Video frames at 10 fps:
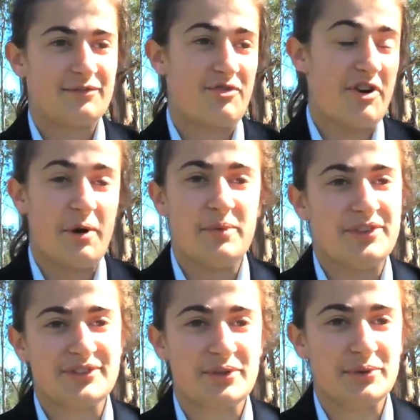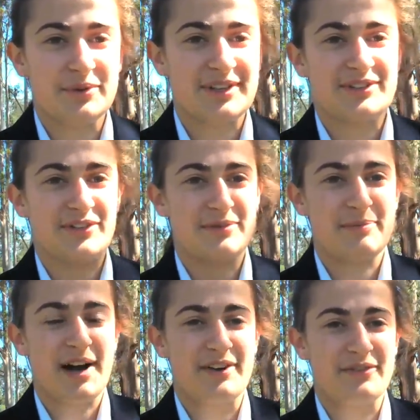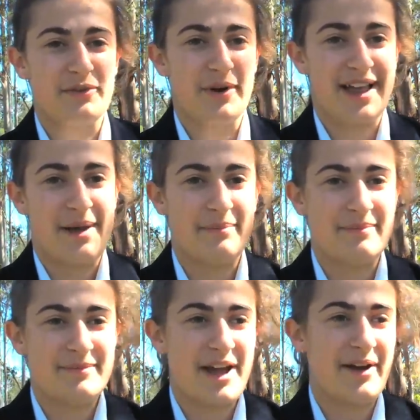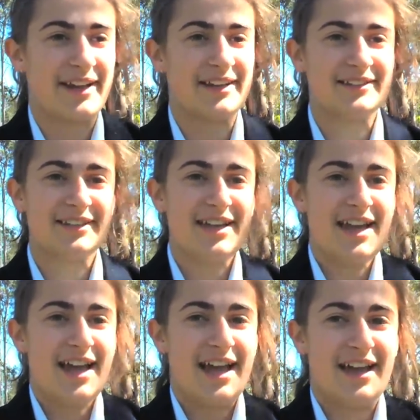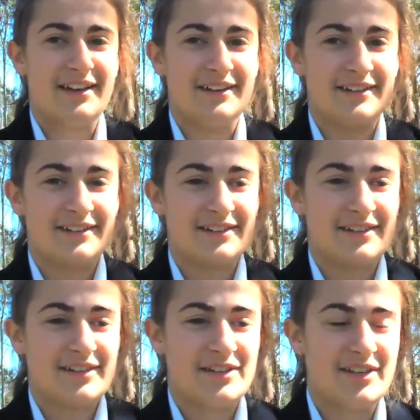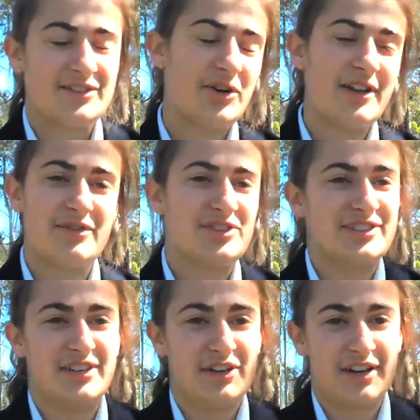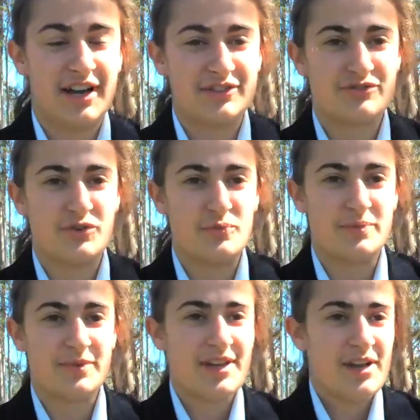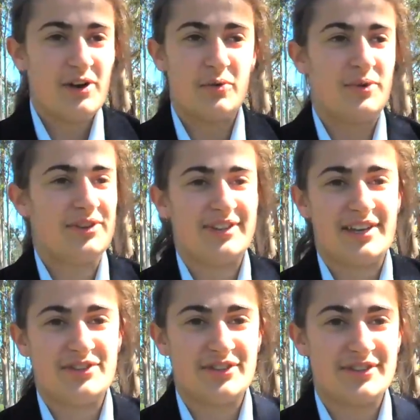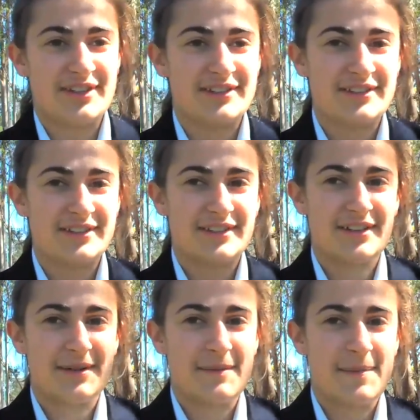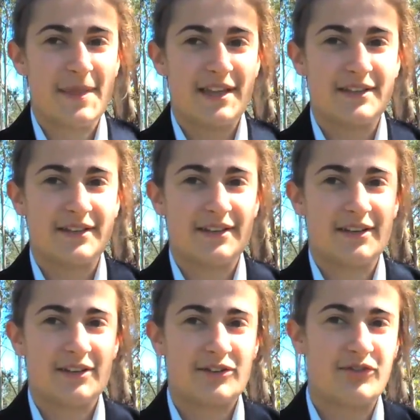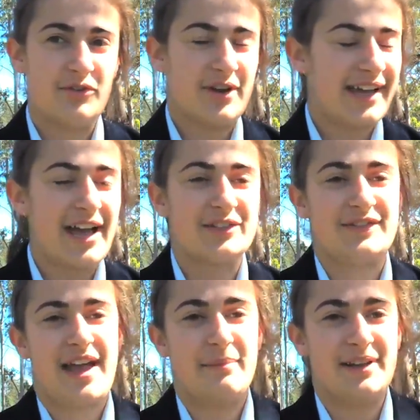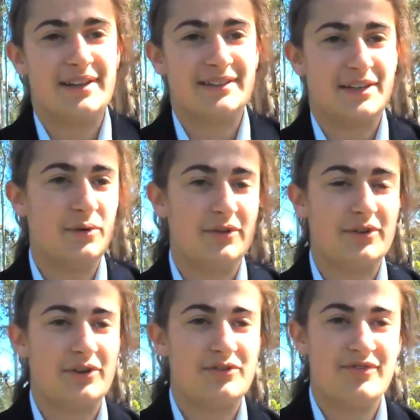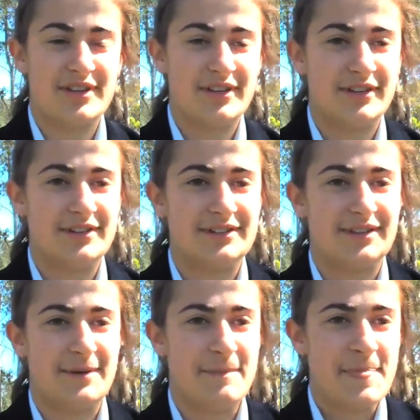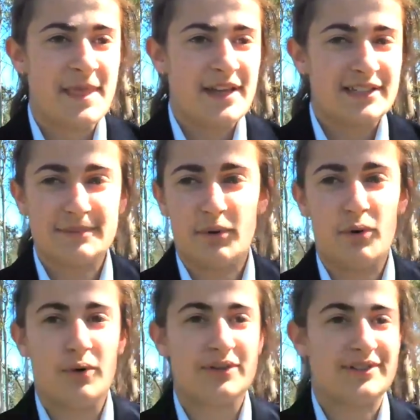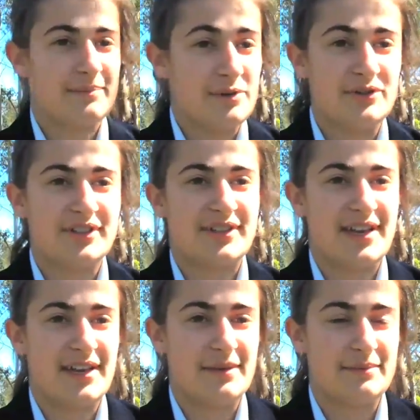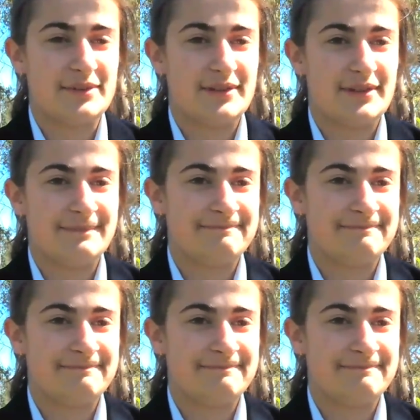growing up with the school, it's sort of part of who I am now, I guess. And it's not even just in your class group or with your teachers, it's through like house families and all the co-curriculars and sports and music teams and